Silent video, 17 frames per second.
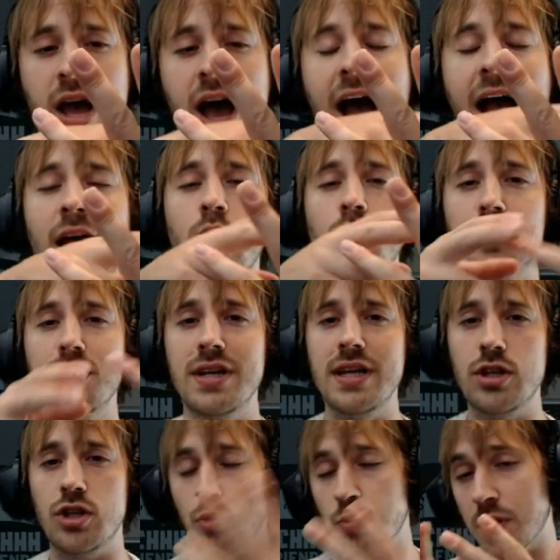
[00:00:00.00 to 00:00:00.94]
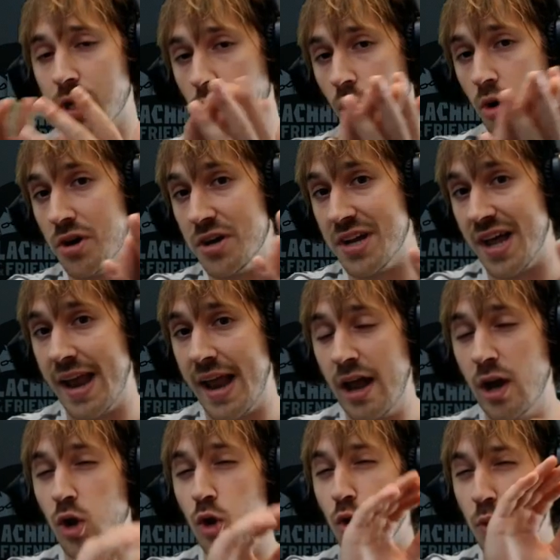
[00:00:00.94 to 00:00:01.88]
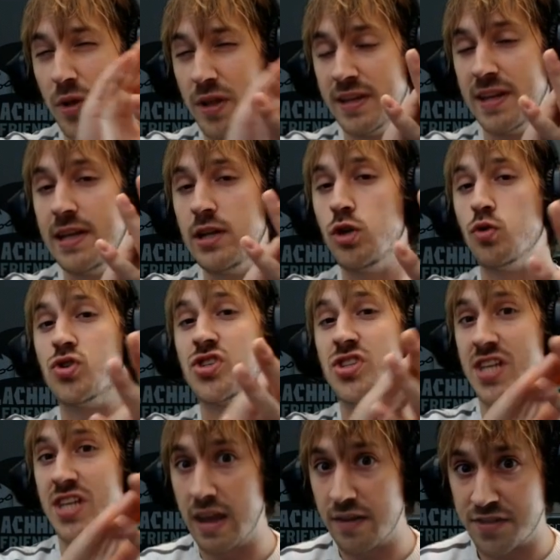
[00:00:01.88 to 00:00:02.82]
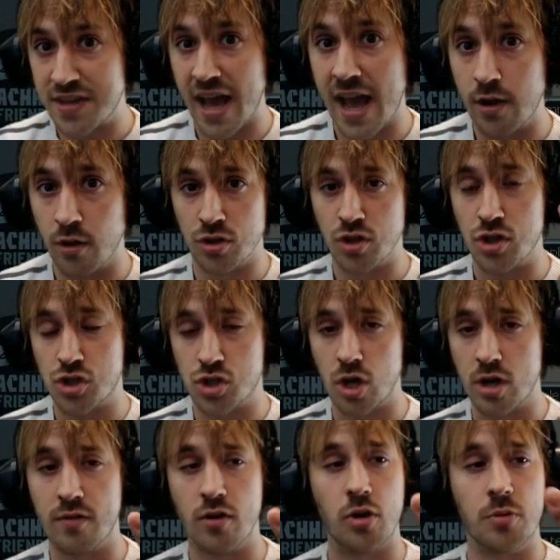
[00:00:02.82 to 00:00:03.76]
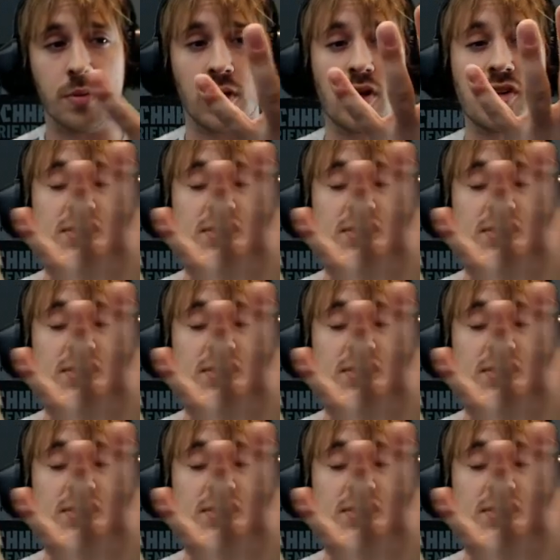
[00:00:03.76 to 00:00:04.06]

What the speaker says: I don't need to record that. I don't need to save that on the server, because